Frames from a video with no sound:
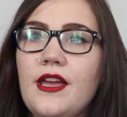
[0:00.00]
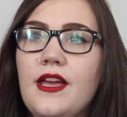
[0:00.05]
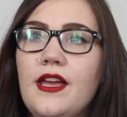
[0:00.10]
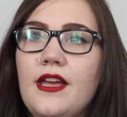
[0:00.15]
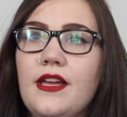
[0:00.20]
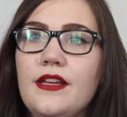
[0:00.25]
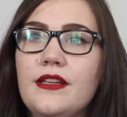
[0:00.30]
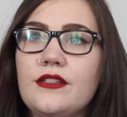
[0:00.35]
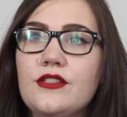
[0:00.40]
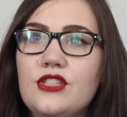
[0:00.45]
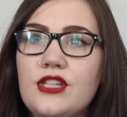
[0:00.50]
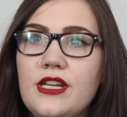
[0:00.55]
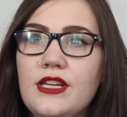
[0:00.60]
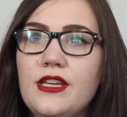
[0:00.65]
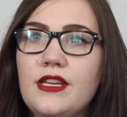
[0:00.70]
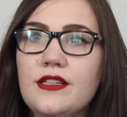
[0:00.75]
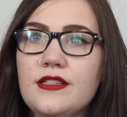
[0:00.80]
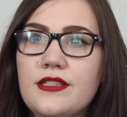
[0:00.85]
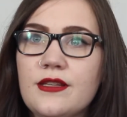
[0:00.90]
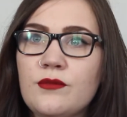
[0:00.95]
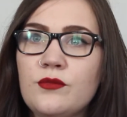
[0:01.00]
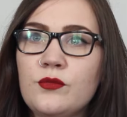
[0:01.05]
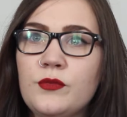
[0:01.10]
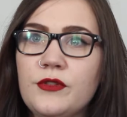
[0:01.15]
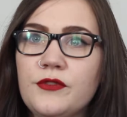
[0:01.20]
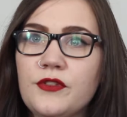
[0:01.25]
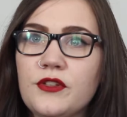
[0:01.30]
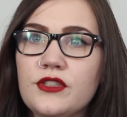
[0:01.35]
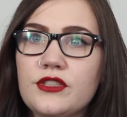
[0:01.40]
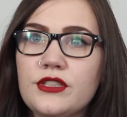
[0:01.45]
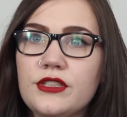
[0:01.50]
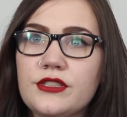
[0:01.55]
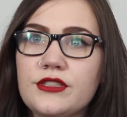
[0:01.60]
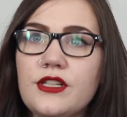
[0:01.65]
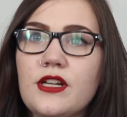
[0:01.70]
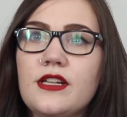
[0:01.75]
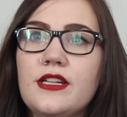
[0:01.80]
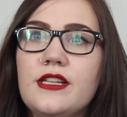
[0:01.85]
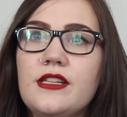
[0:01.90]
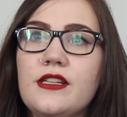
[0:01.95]
And Jake had said when we first started
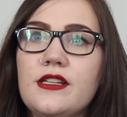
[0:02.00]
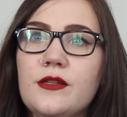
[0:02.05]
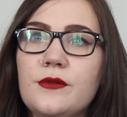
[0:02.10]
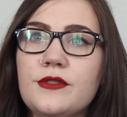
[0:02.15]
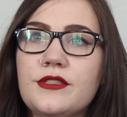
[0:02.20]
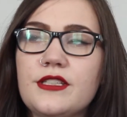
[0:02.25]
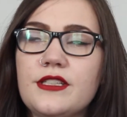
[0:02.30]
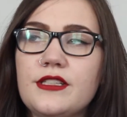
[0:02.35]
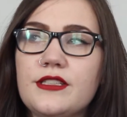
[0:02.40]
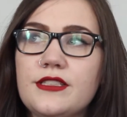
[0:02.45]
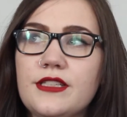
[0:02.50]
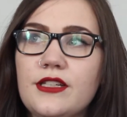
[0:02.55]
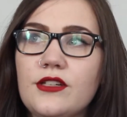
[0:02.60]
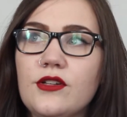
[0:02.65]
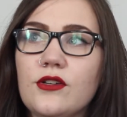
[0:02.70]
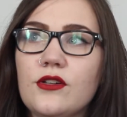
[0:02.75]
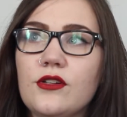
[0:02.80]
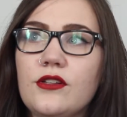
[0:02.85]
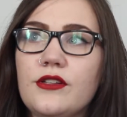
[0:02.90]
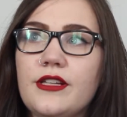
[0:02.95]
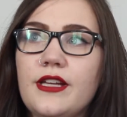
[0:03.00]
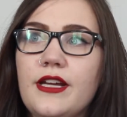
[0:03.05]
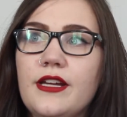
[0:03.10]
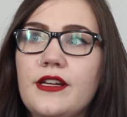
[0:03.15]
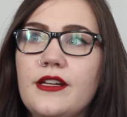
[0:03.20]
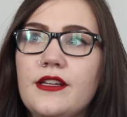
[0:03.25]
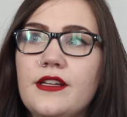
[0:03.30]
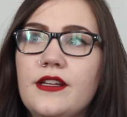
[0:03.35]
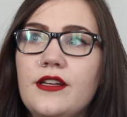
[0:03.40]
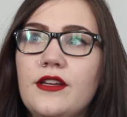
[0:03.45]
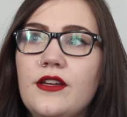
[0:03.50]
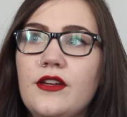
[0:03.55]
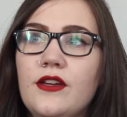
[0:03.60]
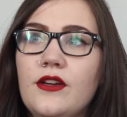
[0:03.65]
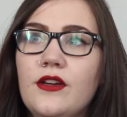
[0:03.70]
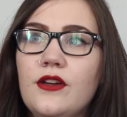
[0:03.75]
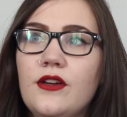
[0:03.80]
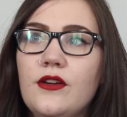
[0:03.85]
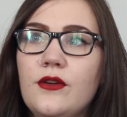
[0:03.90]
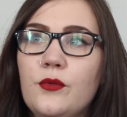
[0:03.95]
talking that he wasn't going to date a girl that
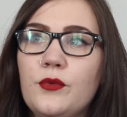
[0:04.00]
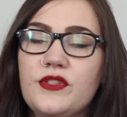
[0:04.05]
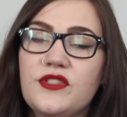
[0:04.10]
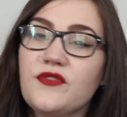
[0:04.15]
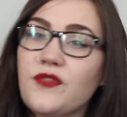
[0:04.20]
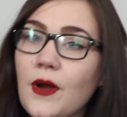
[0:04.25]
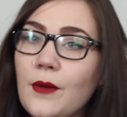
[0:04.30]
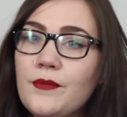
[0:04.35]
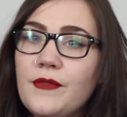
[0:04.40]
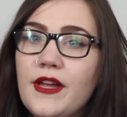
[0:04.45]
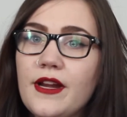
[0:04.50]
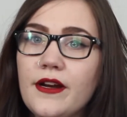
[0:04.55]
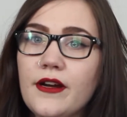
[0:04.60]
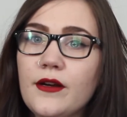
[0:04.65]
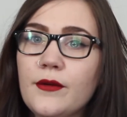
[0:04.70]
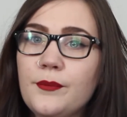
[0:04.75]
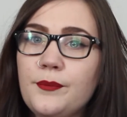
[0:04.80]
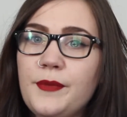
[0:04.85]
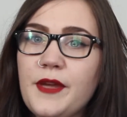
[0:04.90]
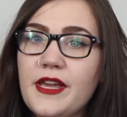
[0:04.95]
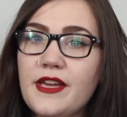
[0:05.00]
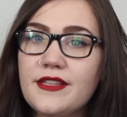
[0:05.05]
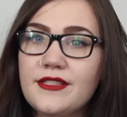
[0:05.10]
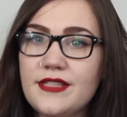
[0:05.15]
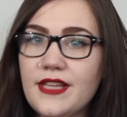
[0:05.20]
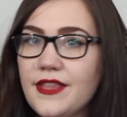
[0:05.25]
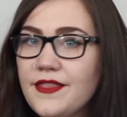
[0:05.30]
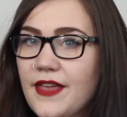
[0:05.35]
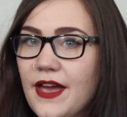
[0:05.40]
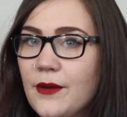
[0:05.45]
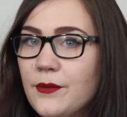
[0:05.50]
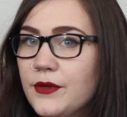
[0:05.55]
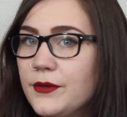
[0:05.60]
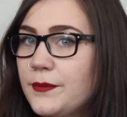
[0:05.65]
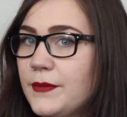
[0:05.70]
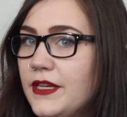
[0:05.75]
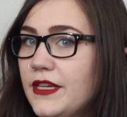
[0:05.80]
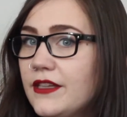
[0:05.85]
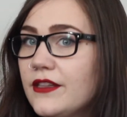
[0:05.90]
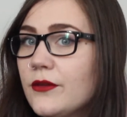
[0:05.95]
was from there, because then that
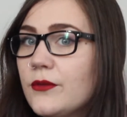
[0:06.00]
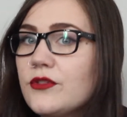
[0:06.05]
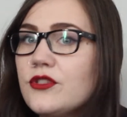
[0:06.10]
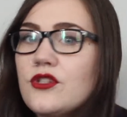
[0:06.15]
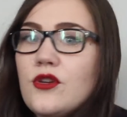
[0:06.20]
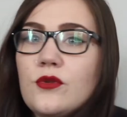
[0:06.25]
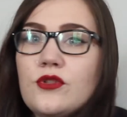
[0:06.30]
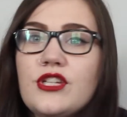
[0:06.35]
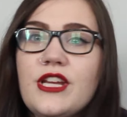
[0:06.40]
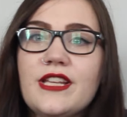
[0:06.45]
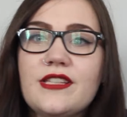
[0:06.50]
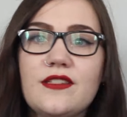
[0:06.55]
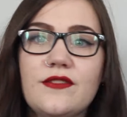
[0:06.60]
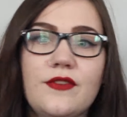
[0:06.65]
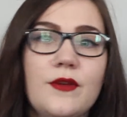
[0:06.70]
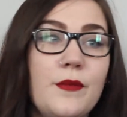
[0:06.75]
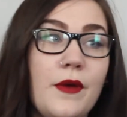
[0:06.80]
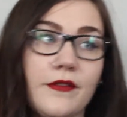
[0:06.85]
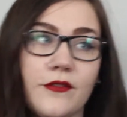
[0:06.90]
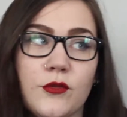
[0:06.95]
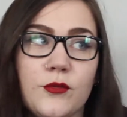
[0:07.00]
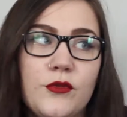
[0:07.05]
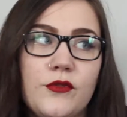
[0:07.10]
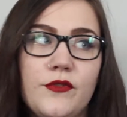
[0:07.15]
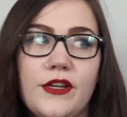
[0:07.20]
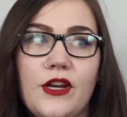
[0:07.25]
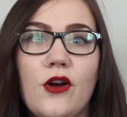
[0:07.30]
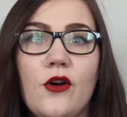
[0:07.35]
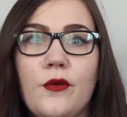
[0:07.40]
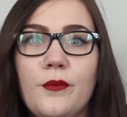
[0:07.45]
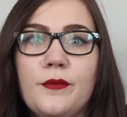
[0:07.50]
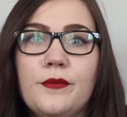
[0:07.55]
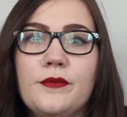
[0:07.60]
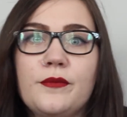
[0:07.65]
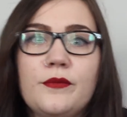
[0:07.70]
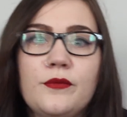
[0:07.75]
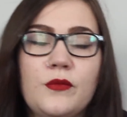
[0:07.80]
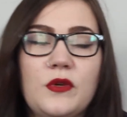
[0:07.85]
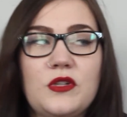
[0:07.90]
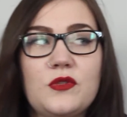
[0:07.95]
would mean there was no chance of him ever moving home,
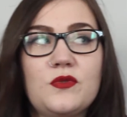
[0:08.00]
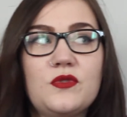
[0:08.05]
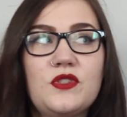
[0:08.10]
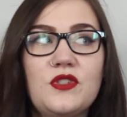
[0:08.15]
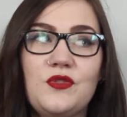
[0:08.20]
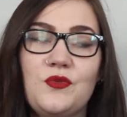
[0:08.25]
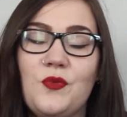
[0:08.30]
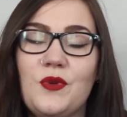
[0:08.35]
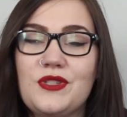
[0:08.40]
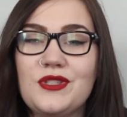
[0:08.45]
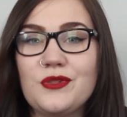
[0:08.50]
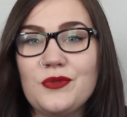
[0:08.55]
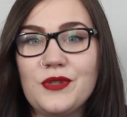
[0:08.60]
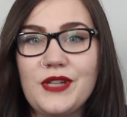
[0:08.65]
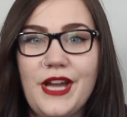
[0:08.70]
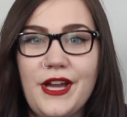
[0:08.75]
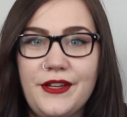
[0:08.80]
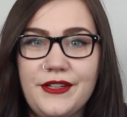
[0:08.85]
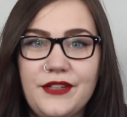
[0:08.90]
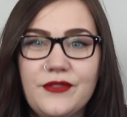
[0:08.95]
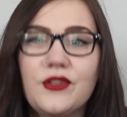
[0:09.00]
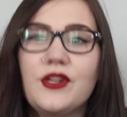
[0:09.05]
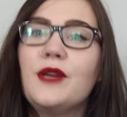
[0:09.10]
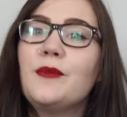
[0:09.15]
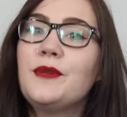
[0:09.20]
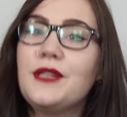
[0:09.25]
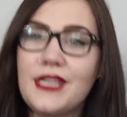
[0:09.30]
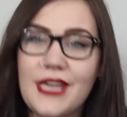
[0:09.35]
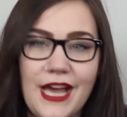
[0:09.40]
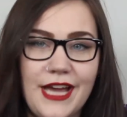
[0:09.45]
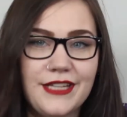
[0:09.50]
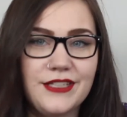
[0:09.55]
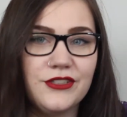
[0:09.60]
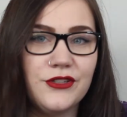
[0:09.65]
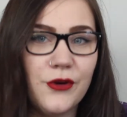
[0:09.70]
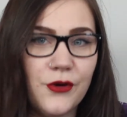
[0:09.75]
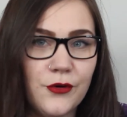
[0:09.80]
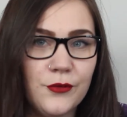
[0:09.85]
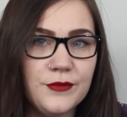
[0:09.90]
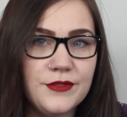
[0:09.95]
which just wasn't a reality for him. He had to
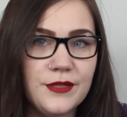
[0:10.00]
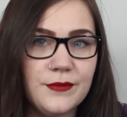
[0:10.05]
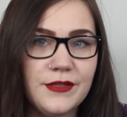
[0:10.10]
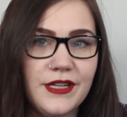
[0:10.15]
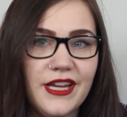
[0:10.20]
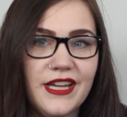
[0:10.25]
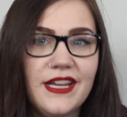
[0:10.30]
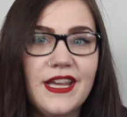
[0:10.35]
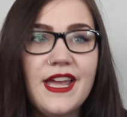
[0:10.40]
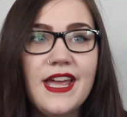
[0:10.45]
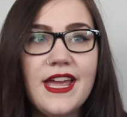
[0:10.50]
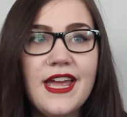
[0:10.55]
go home someday.